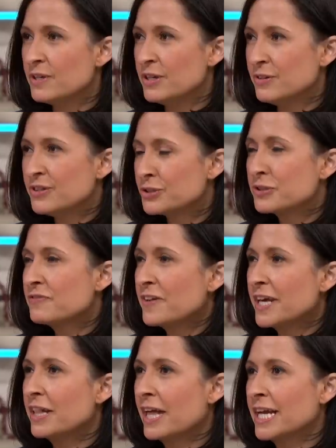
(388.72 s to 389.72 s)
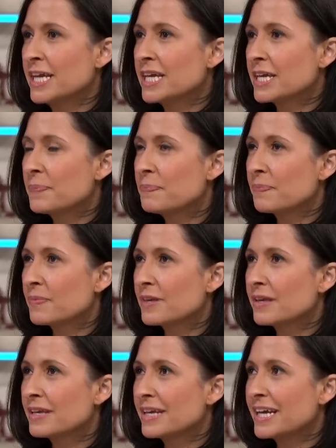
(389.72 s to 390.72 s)
you just feel like
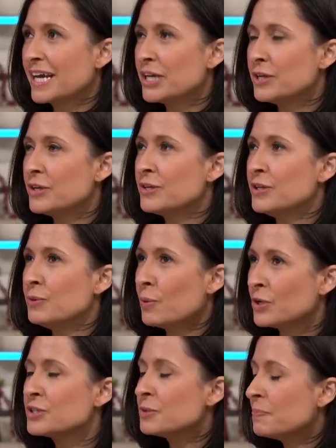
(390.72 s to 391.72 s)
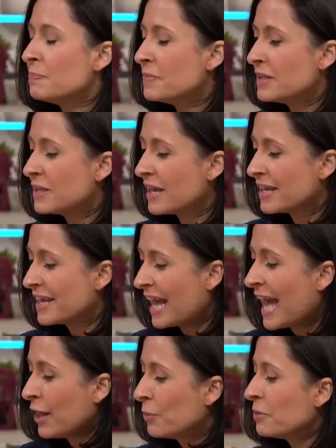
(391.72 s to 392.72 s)
you want to
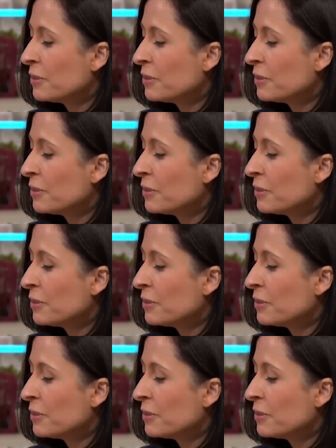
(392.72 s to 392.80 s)
help